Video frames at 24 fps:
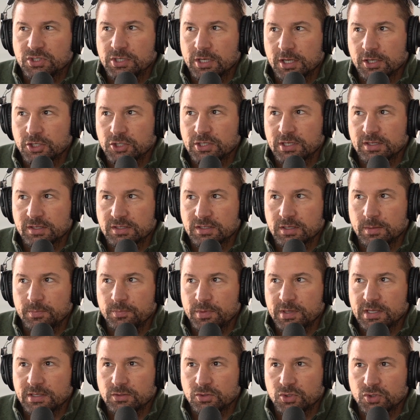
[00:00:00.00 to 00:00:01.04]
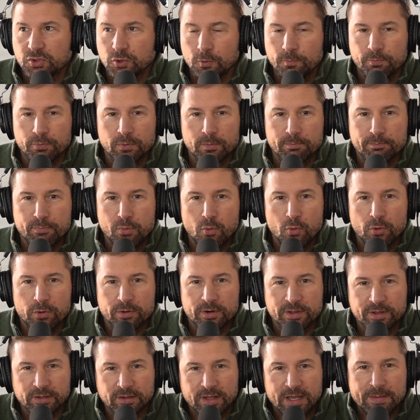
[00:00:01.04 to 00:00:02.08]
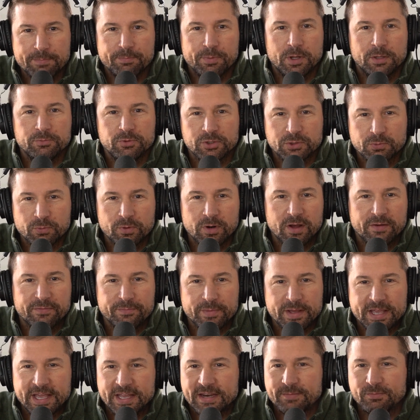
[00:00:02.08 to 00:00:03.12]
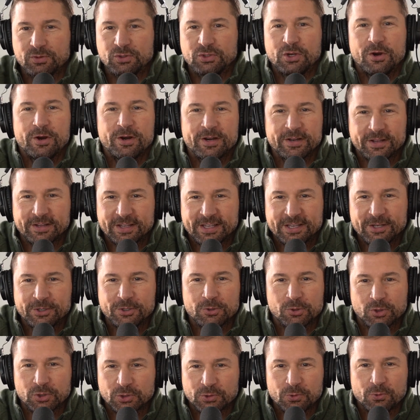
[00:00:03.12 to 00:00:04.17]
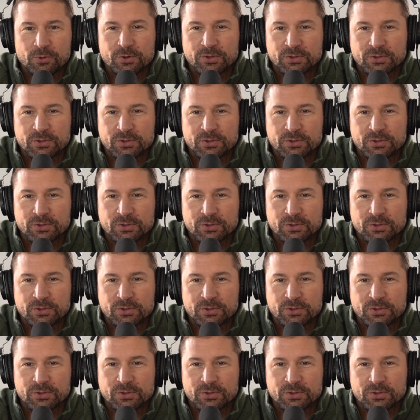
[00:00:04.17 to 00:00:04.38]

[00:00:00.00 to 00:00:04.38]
touched on something super important and the light bulb just went off in my head. And I'm sorry to kill your story